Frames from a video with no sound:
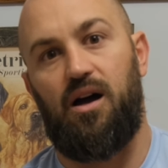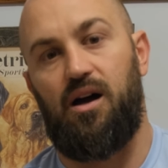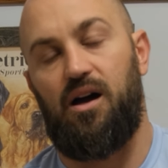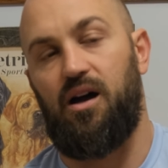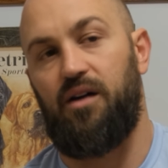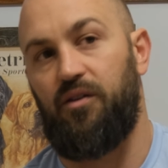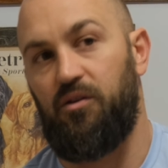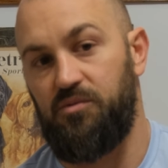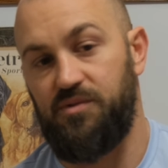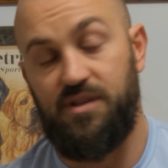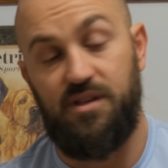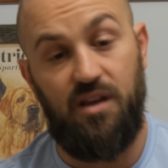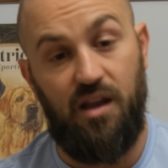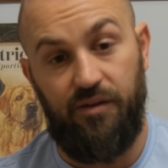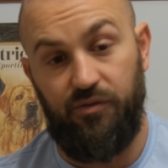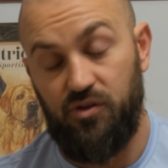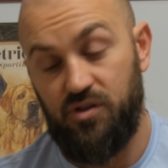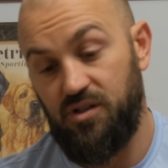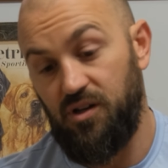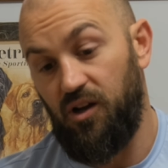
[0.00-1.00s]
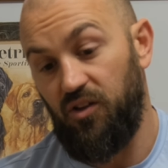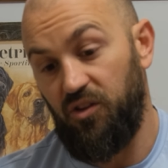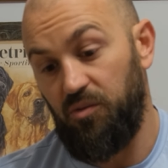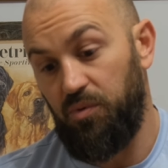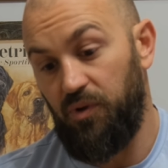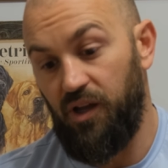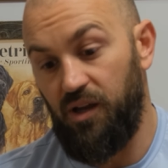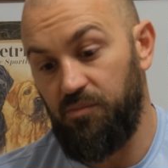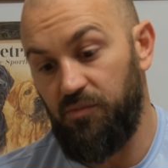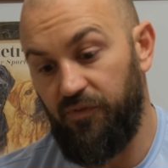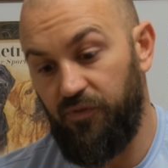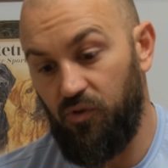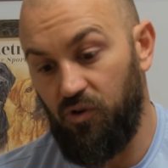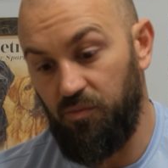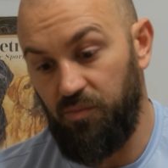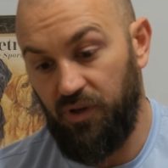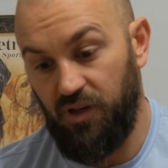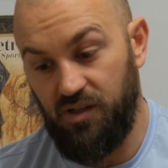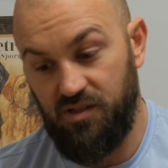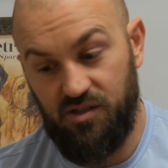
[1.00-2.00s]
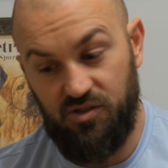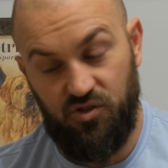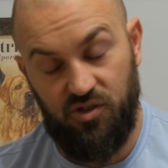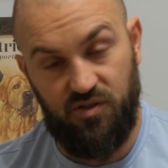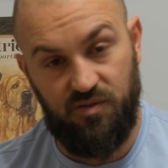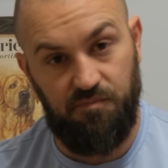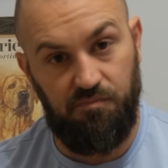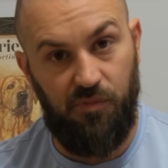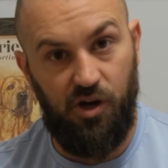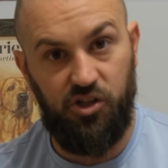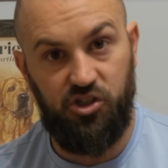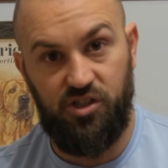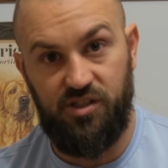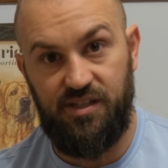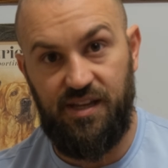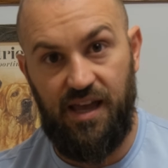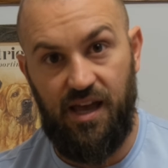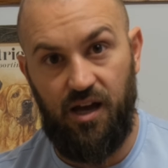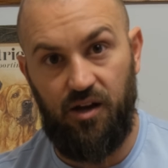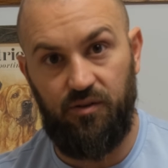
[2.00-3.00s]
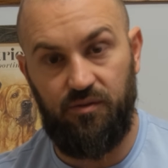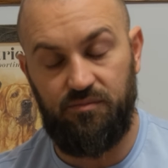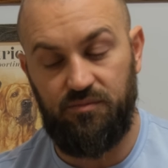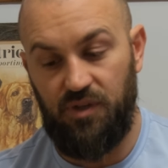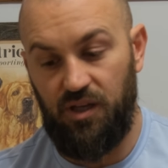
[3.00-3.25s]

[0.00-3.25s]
I almost never stalled the plane before because it just mushes down.